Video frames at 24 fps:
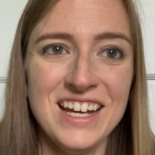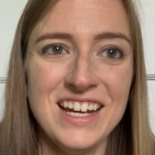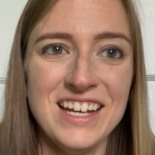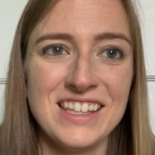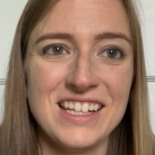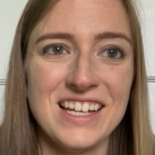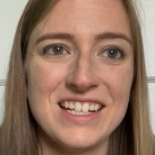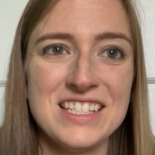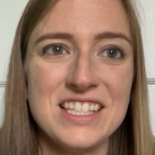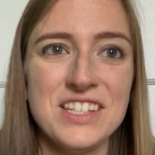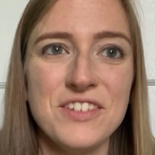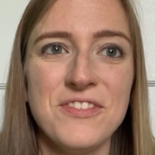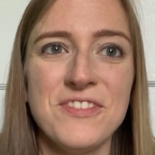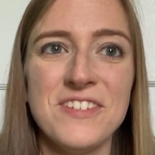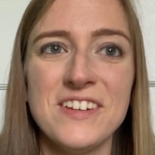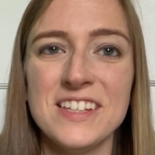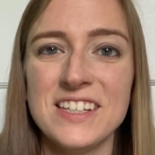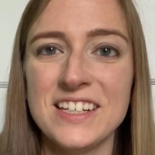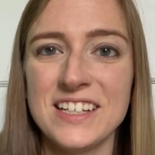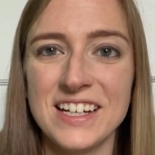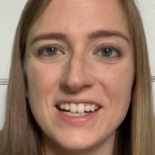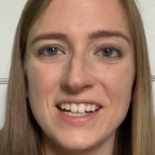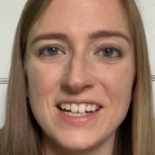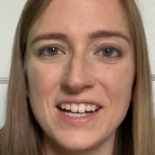That's the
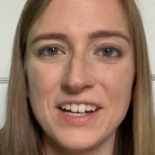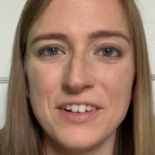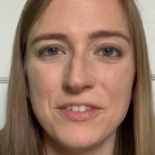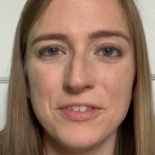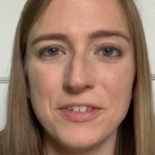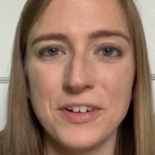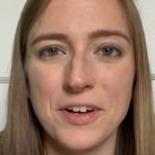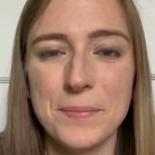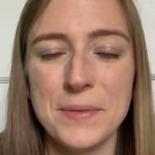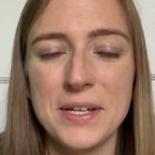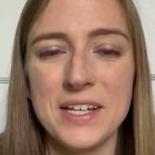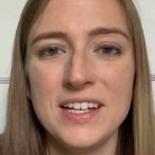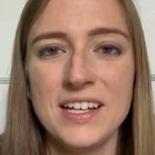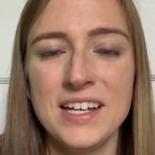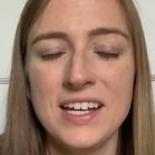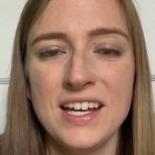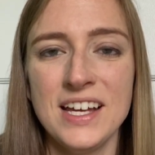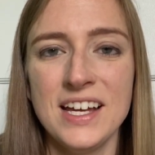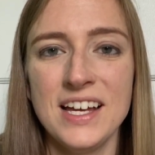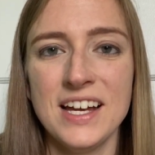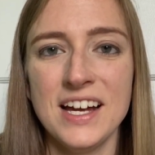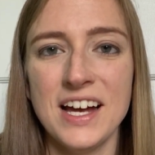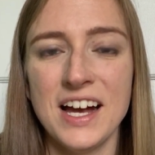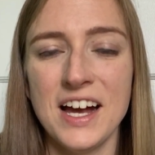feeling I get from it.
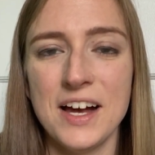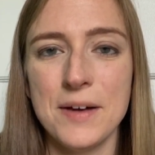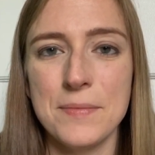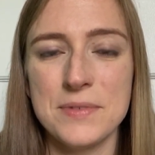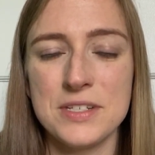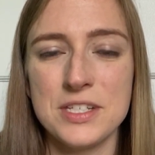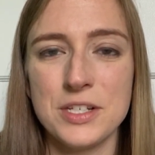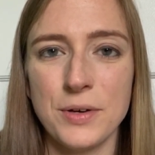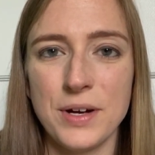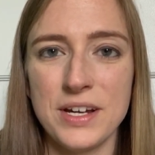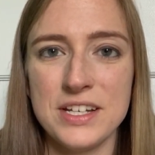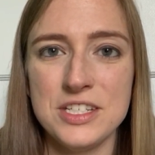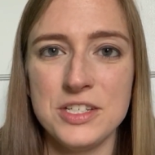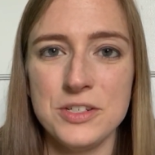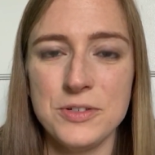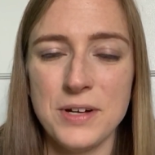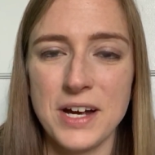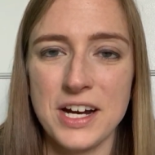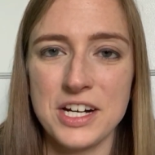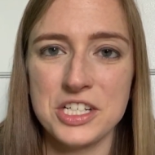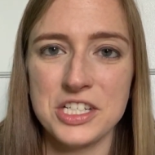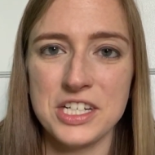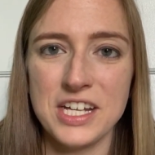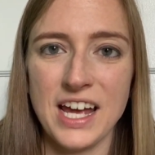So I do
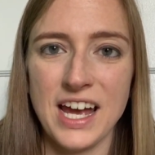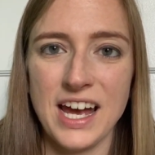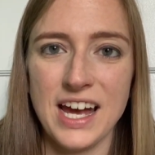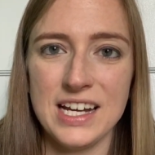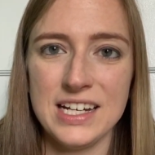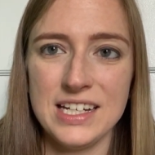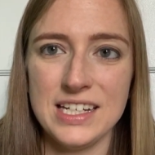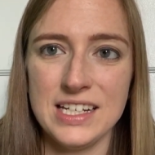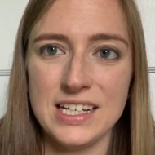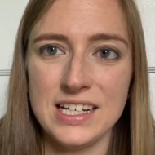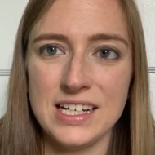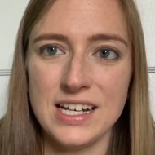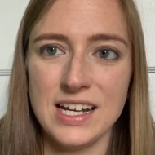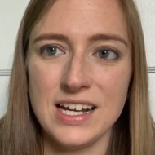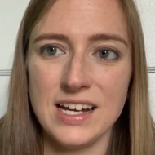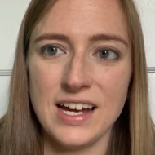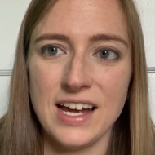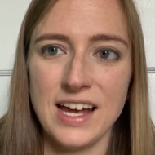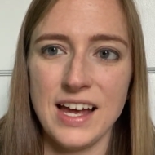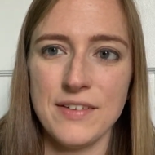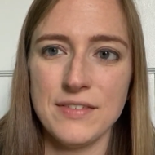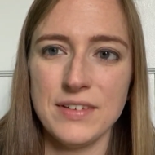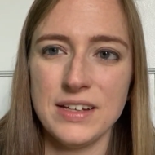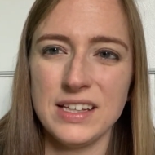actually add in, I
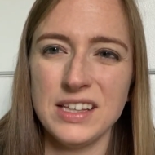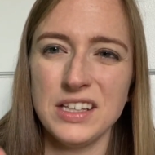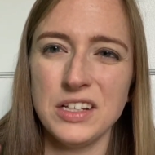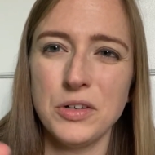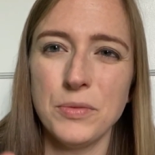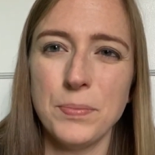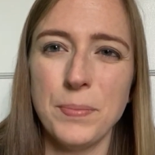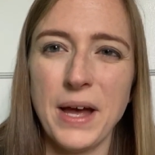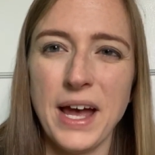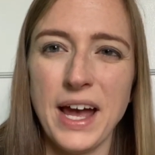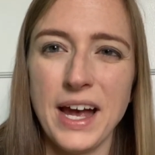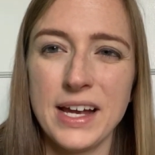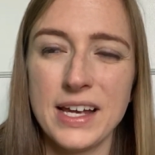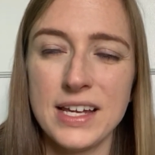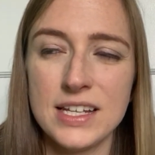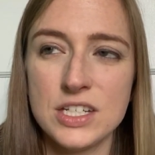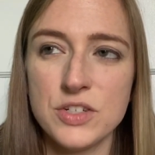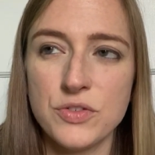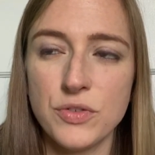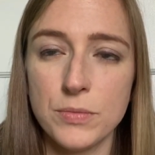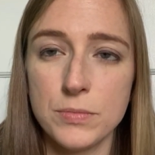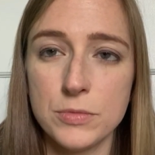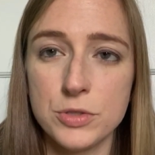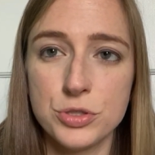have like little packets
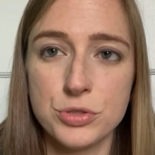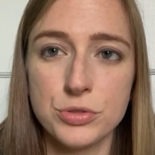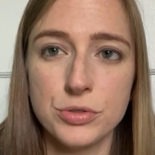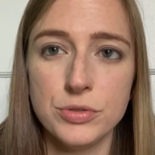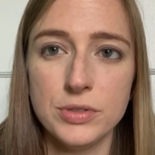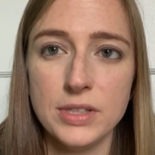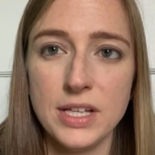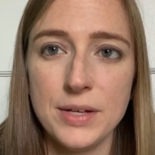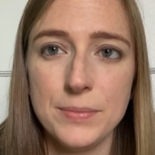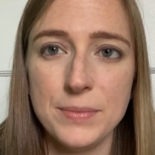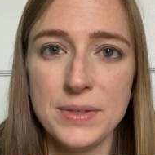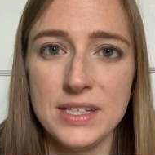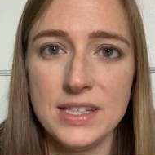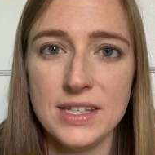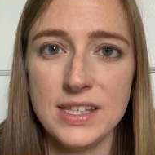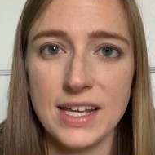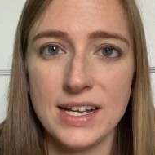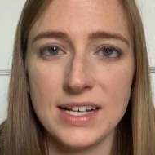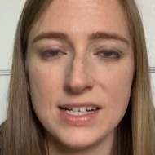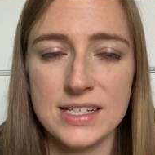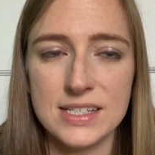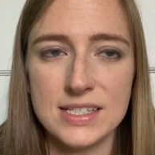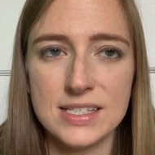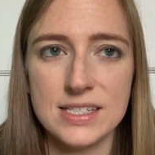from True Lemon
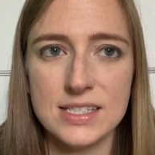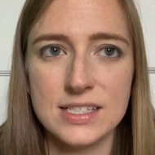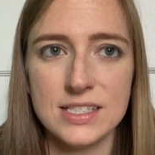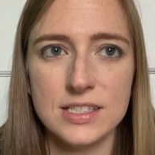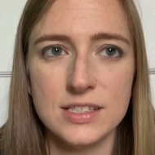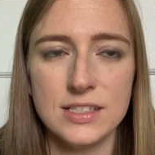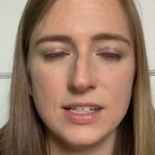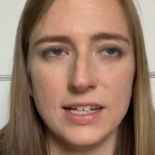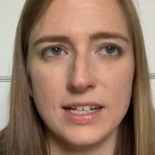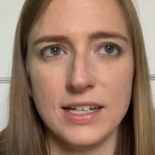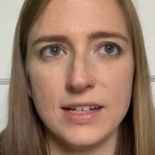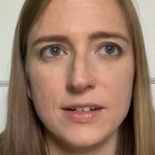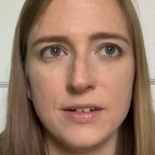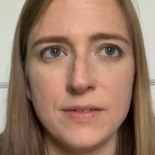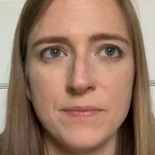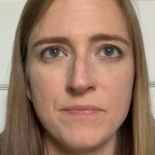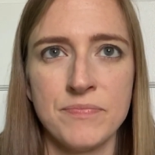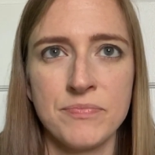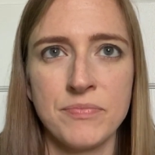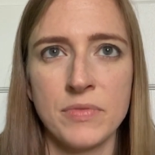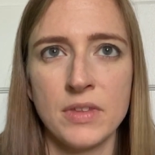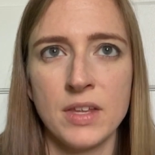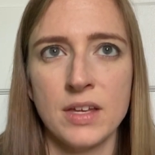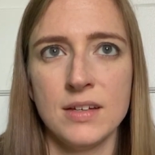that is like,
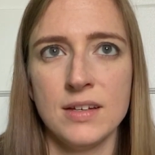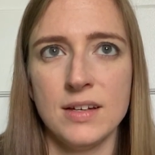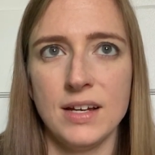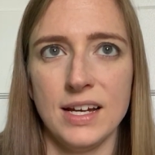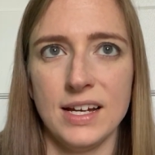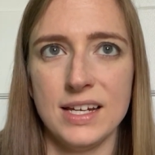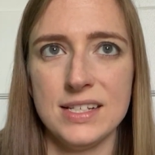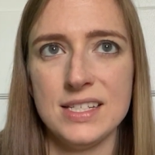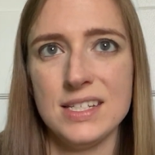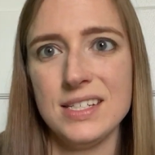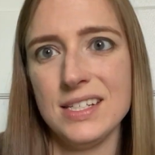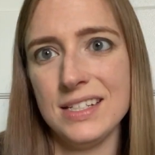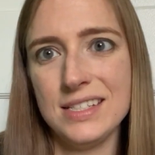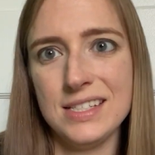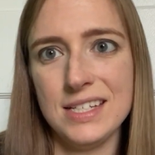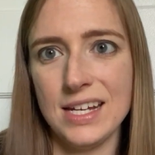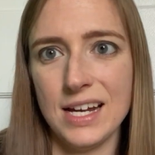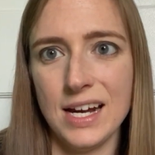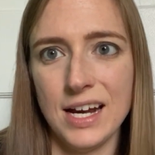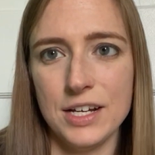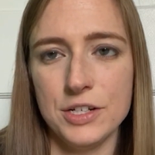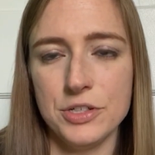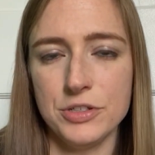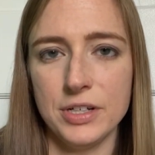I guess it's like
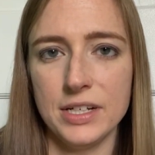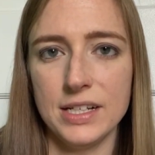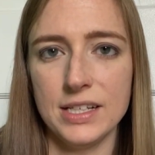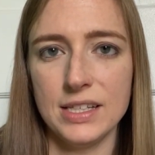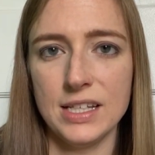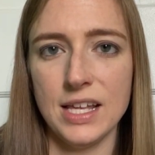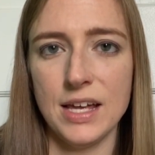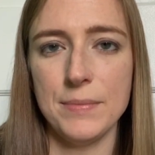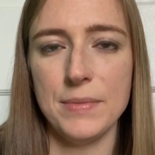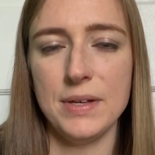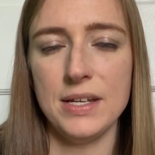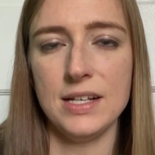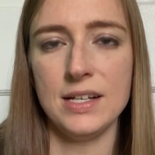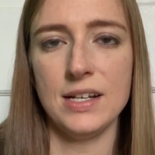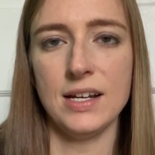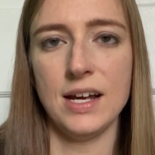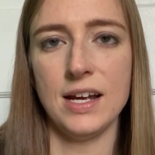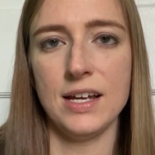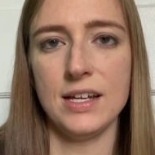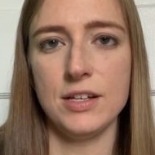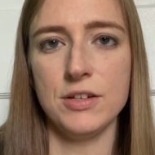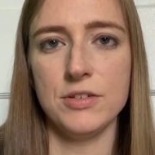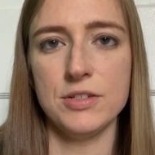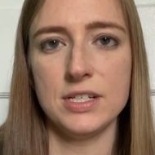dehydrated lemon.
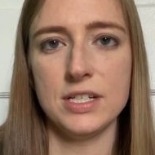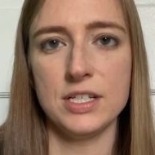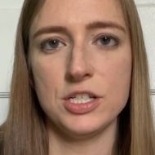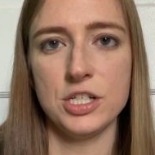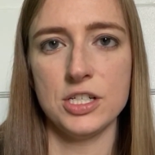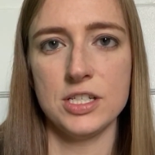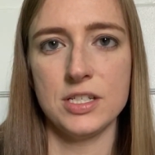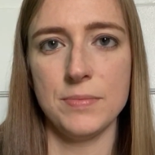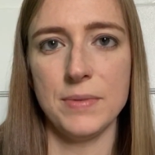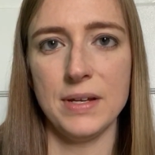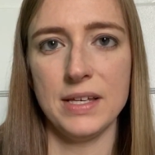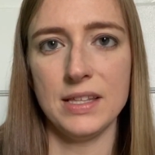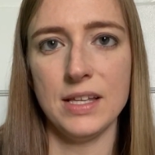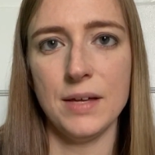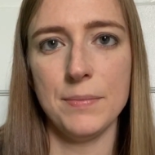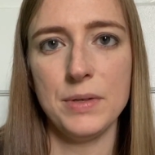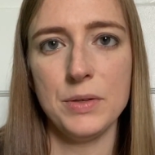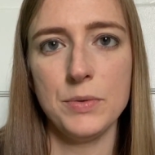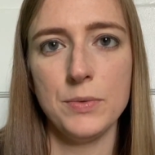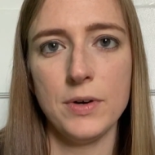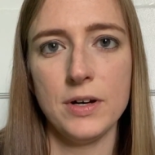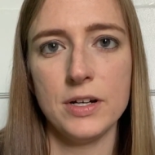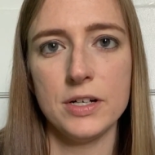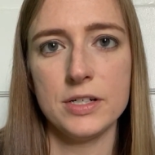I use it just to make
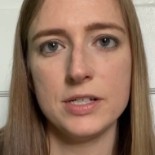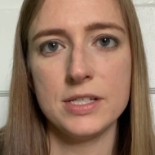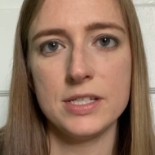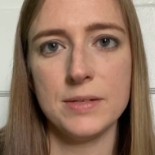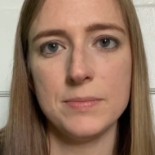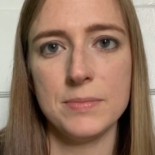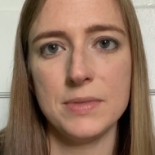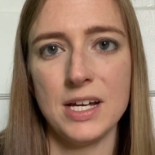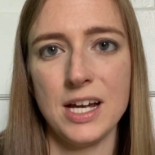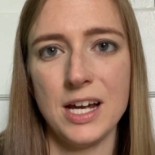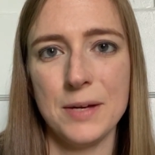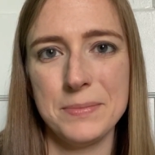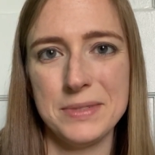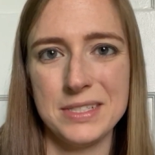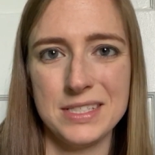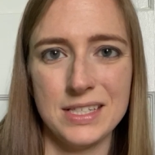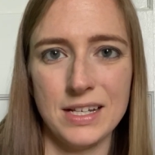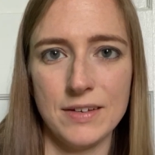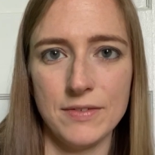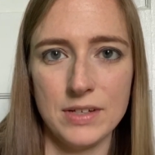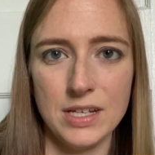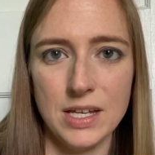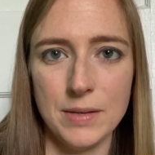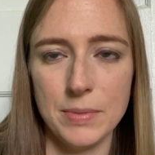lemon water sometimes
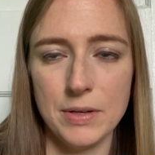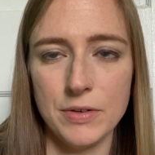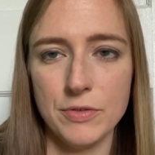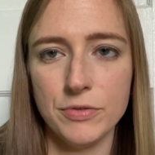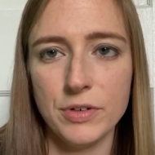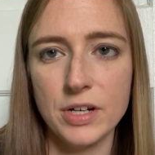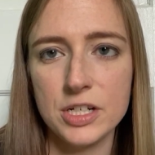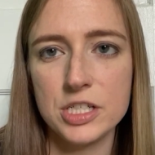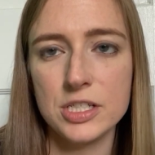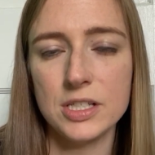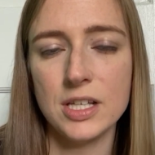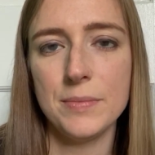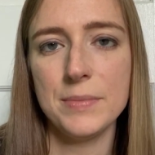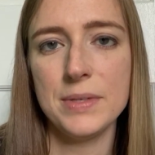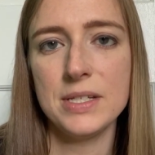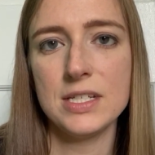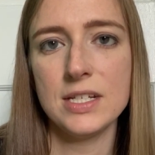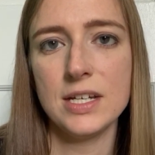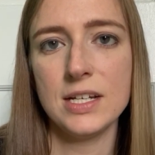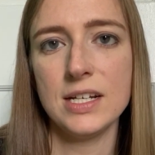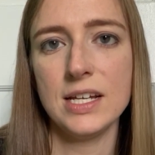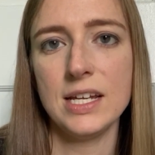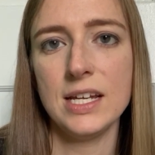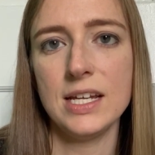instead of keeping fresh lemons
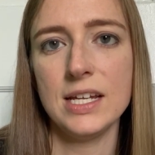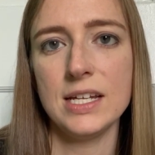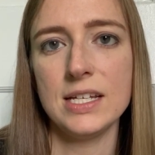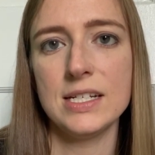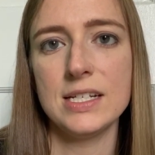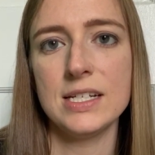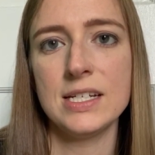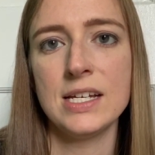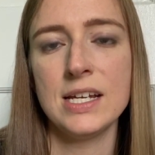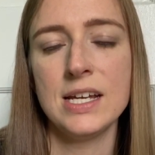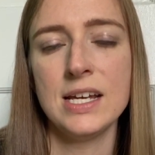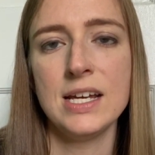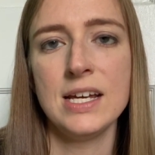on hand.